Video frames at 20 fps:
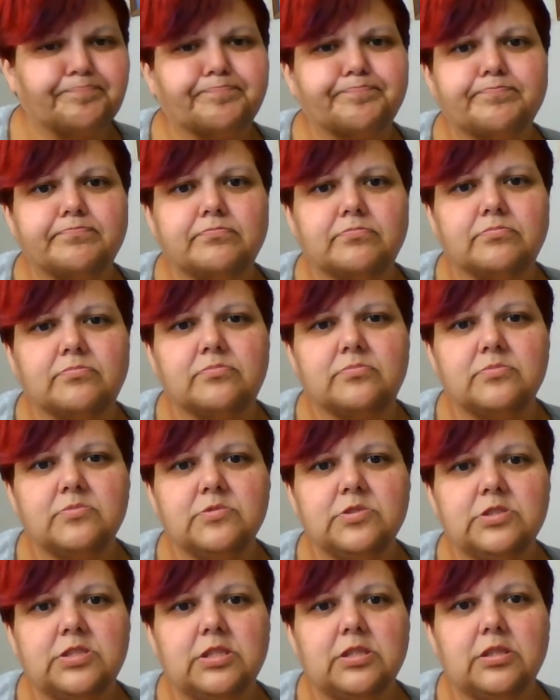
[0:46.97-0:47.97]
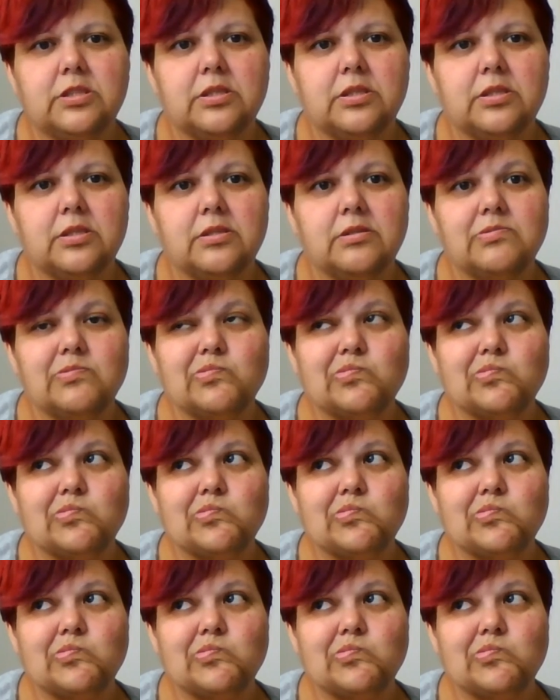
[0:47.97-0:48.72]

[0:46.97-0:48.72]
Nobody speaks.